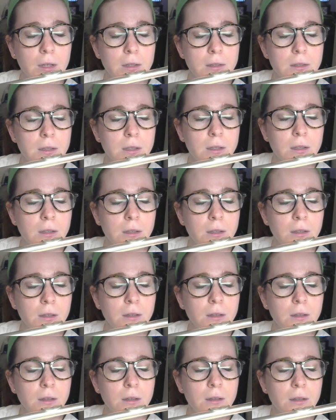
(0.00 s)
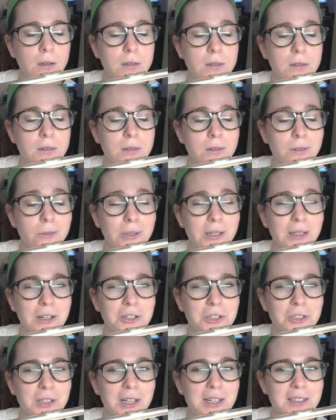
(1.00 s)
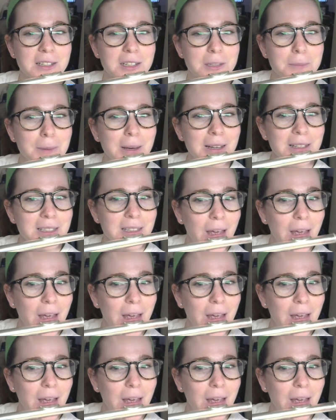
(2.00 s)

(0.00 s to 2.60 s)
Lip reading: C, E. That's 3 ledger lines and a space.